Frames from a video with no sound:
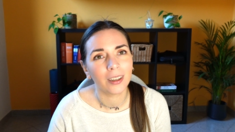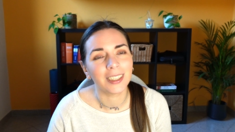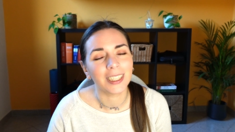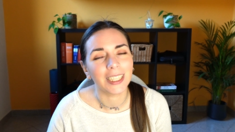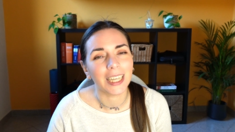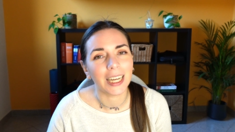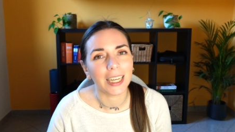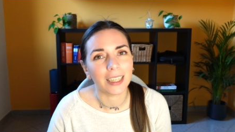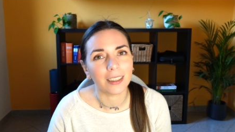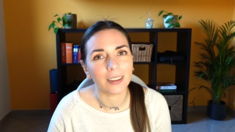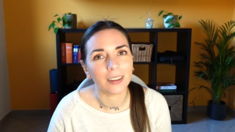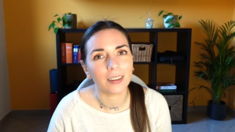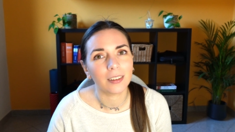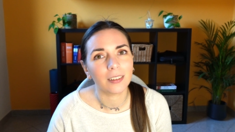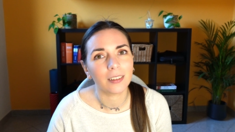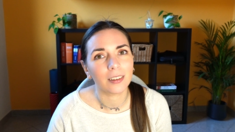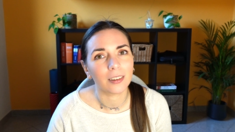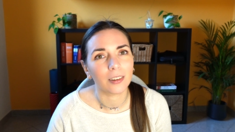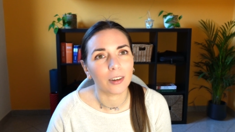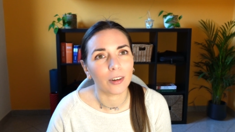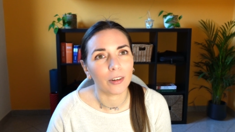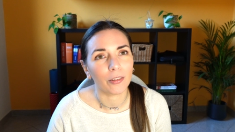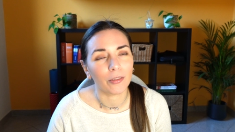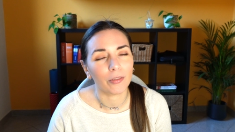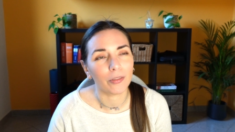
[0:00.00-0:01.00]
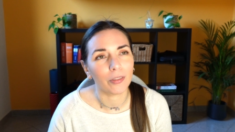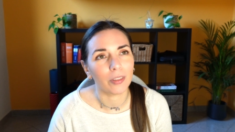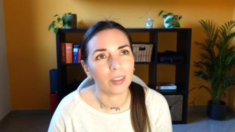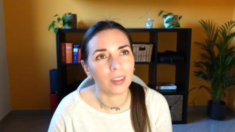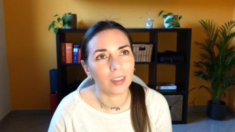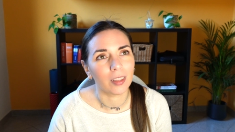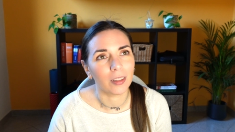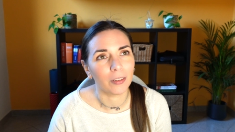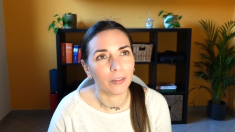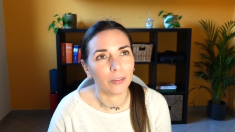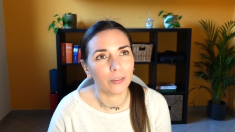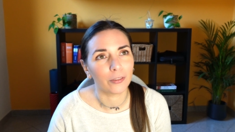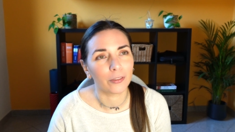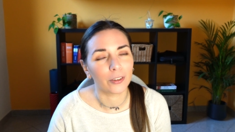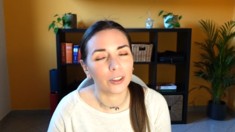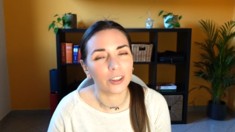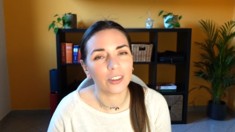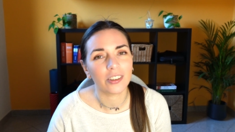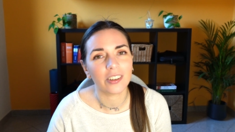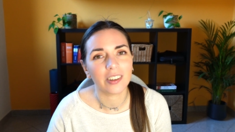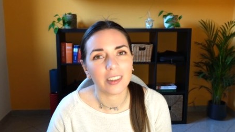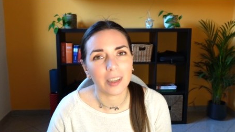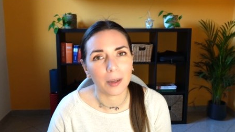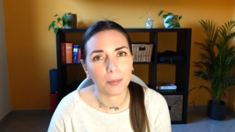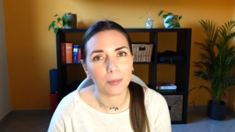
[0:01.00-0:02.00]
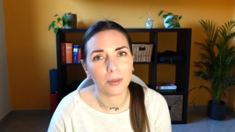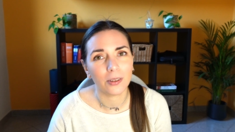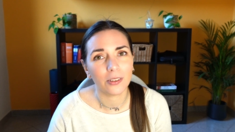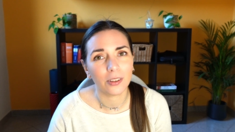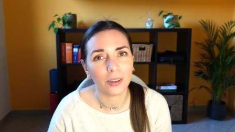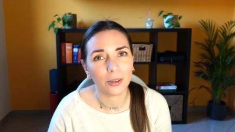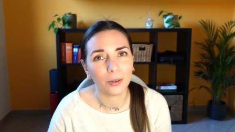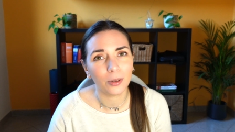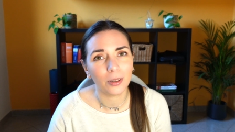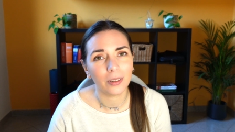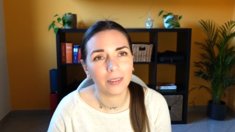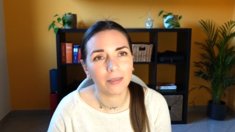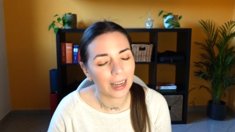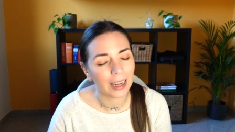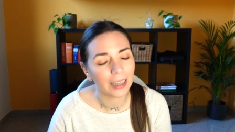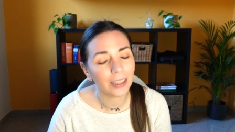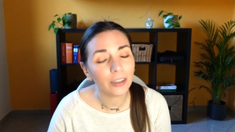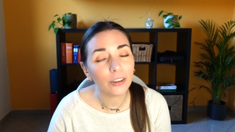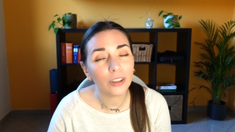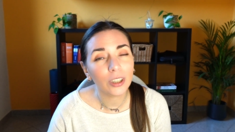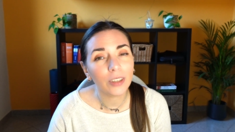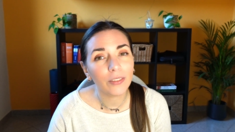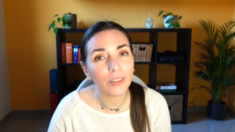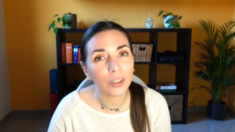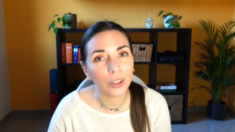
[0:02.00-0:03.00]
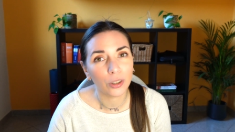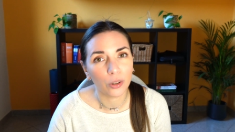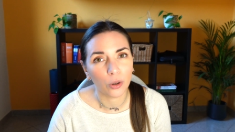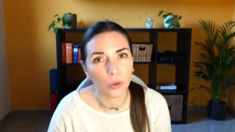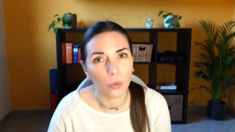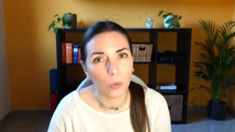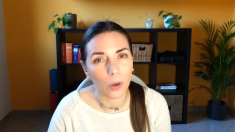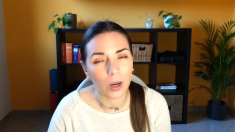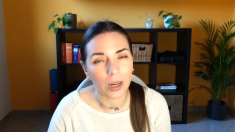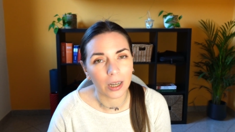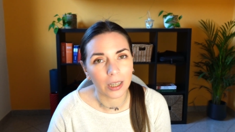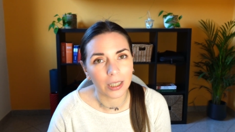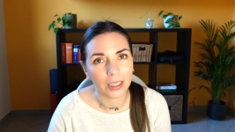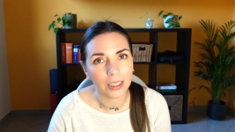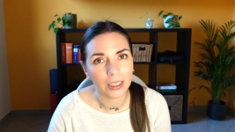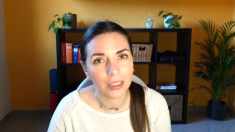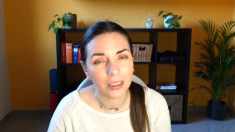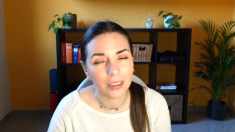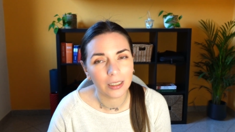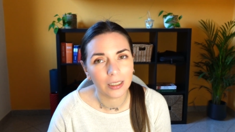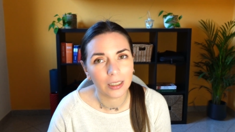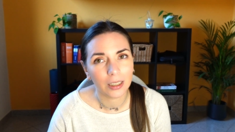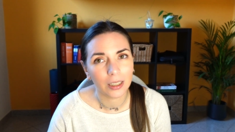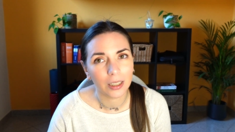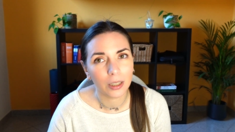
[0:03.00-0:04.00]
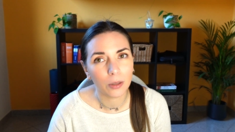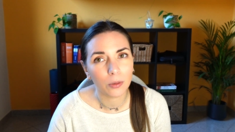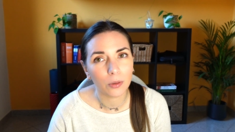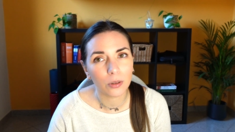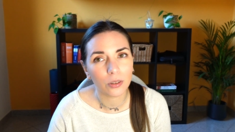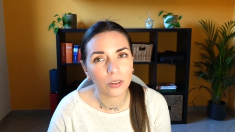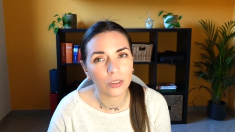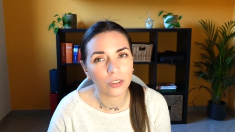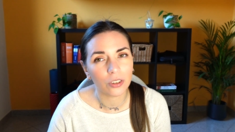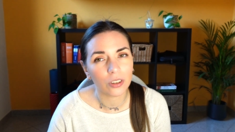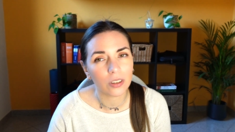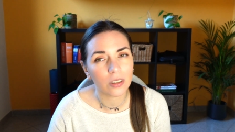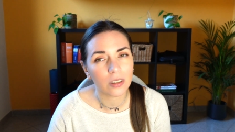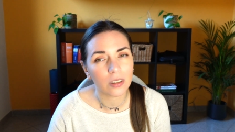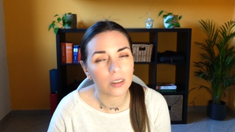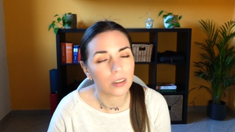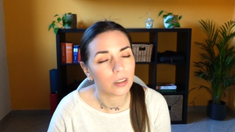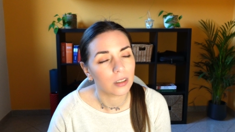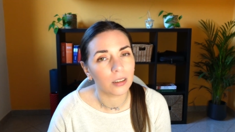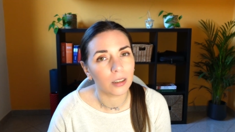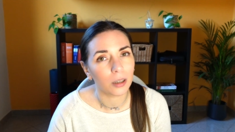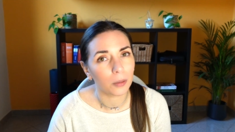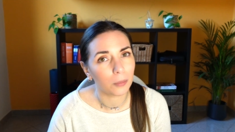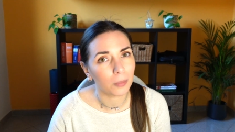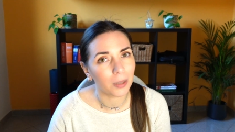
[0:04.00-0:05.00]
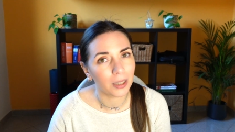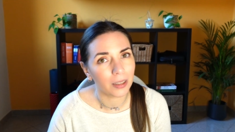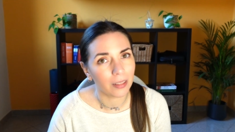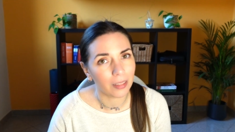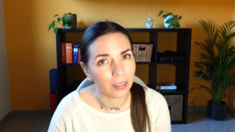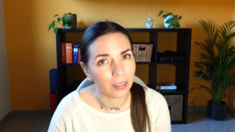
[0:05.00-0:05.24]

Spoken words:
the end of the first episode. I don't even know why. It was just not my